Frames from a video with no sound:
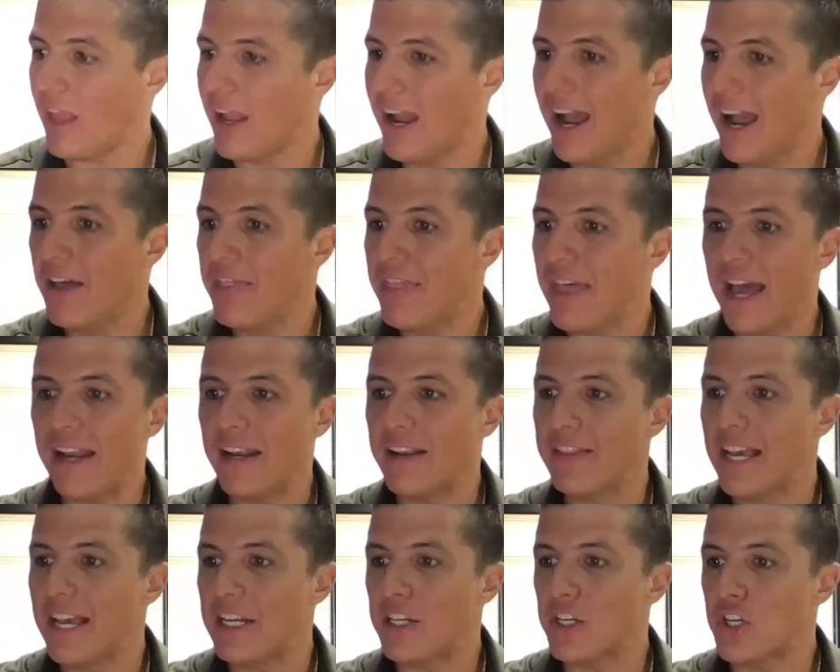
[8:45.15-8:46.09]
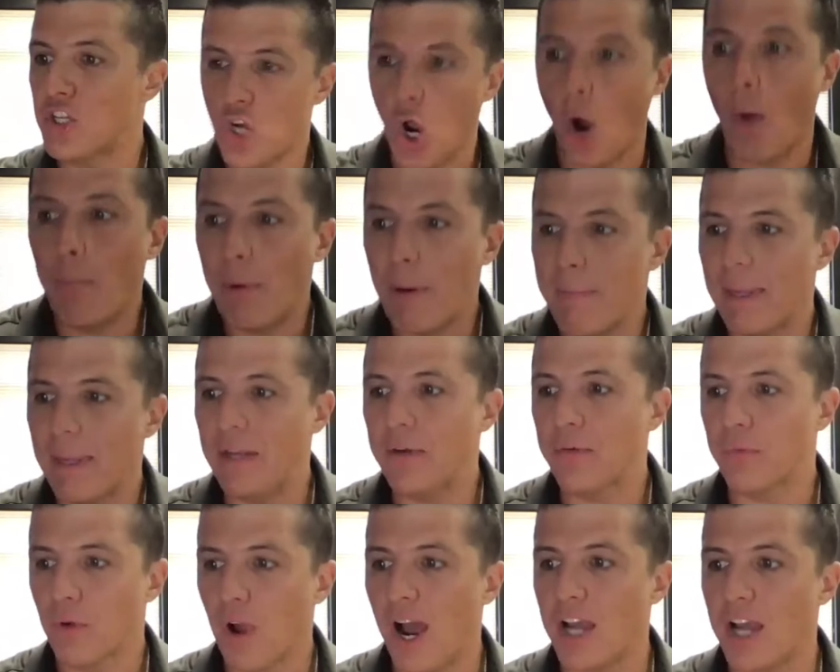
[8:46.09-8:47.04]
that
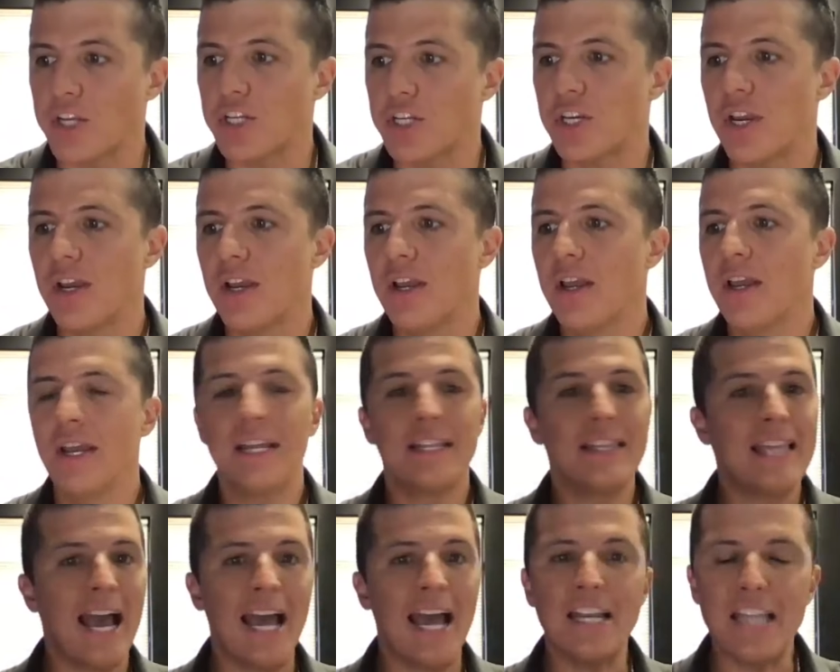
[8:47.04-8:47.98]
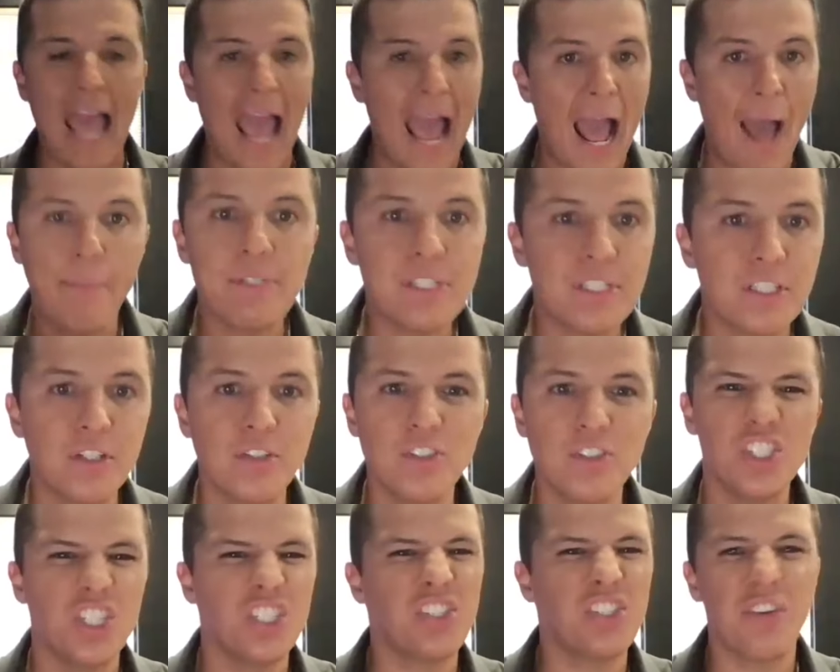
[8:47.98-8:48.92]
dopamine rush, that absolute
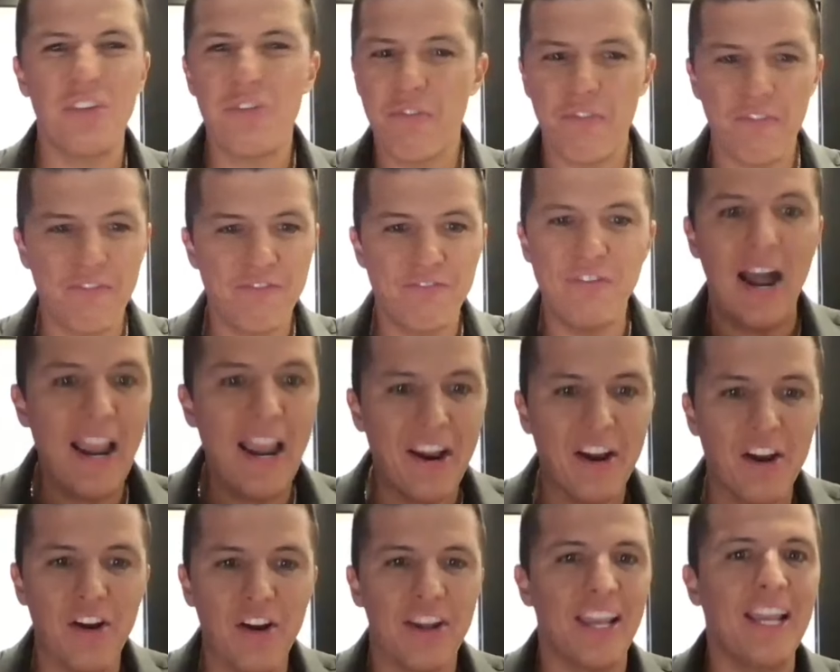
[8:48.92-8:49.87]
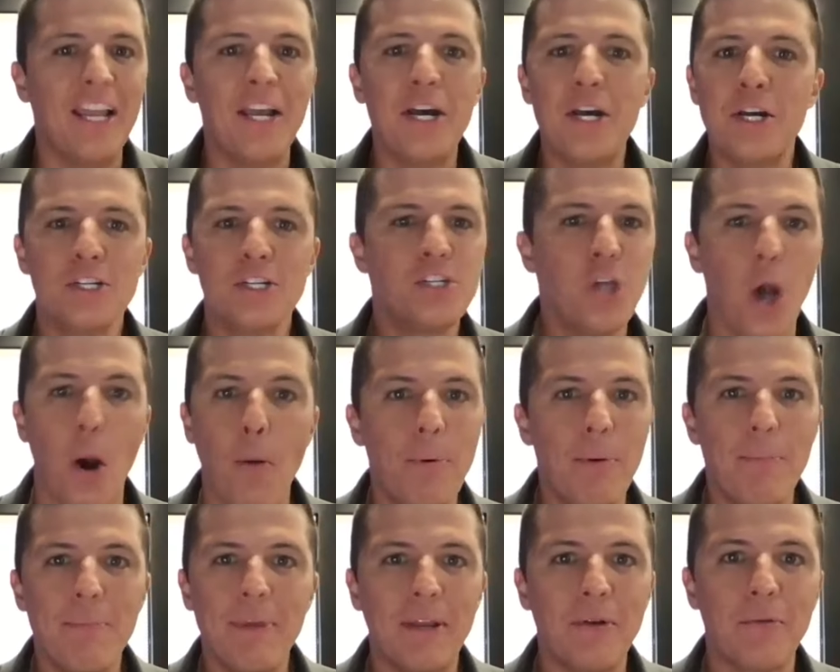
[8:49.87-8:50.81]
just fiery
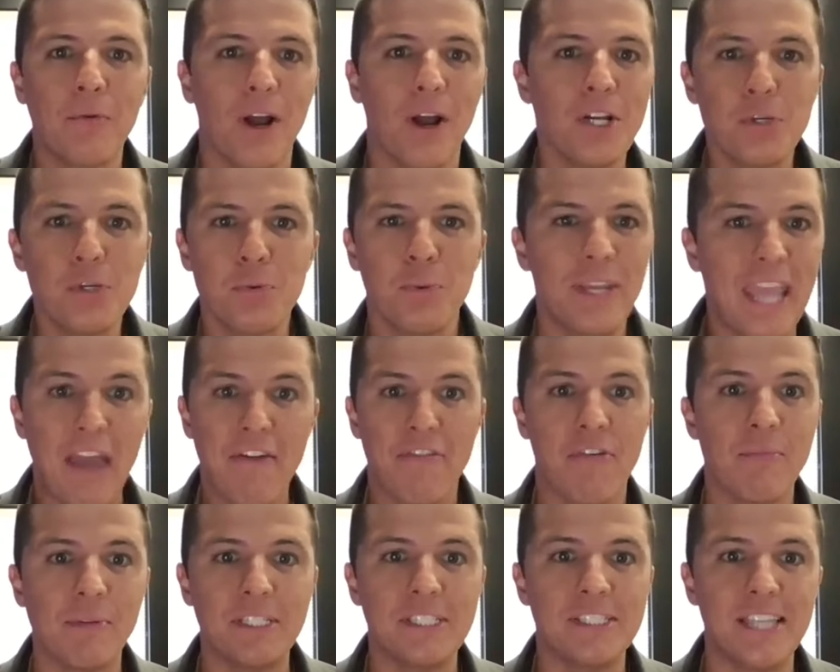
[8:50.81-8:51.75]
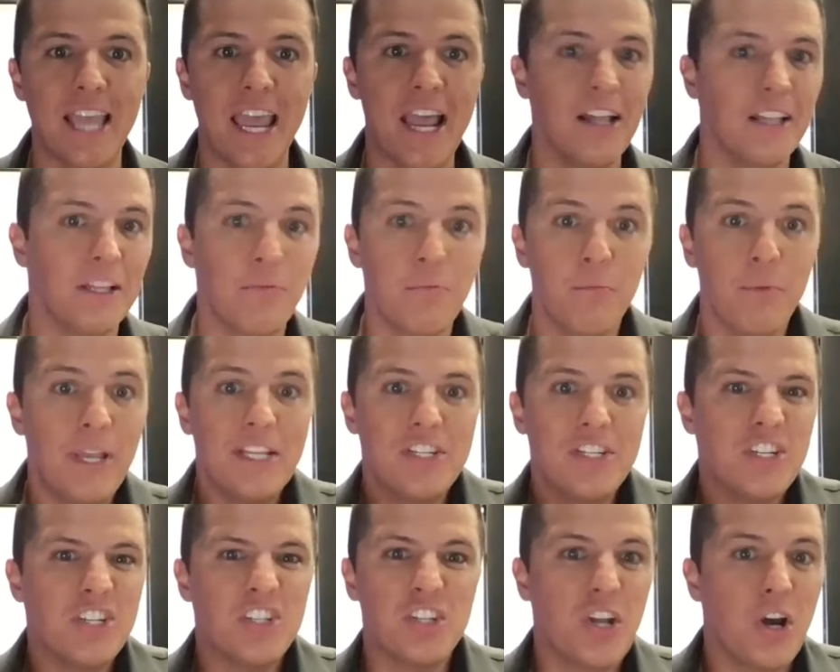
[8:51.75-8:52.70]
dopamine rush we get from a sale. And we
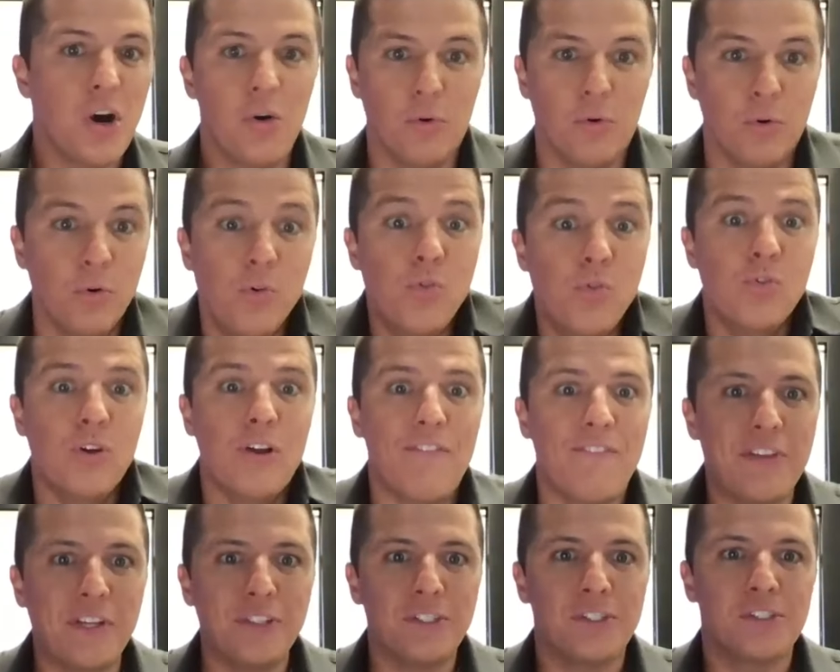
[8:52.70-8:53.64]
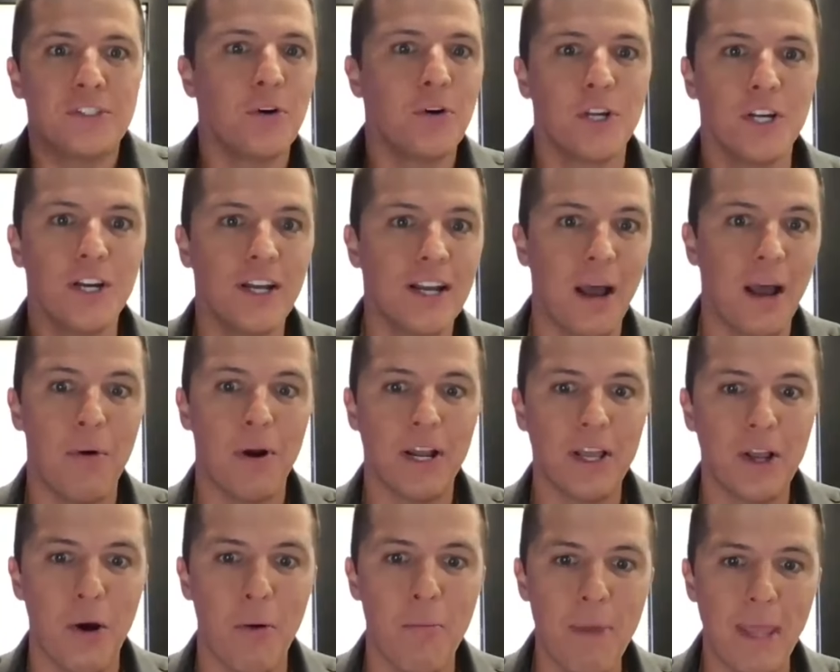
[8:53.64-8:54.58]
just go, ooh, it feels so good. I want
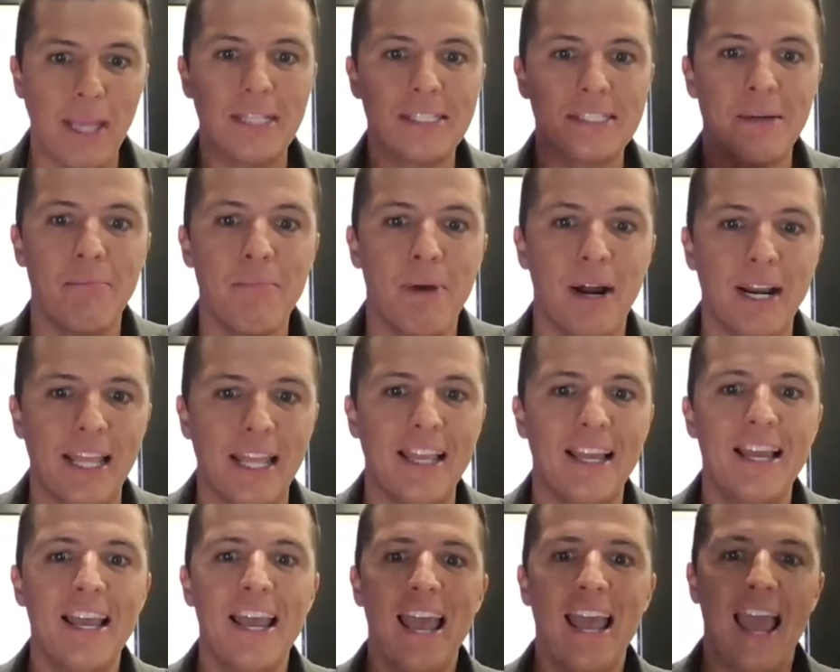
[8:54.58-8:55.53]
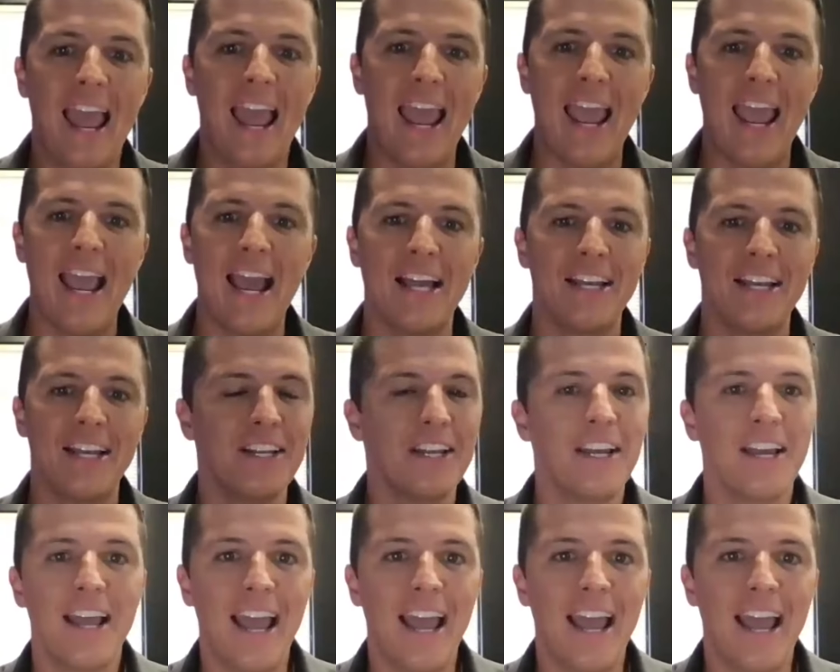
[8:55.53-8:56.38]
to go make some money and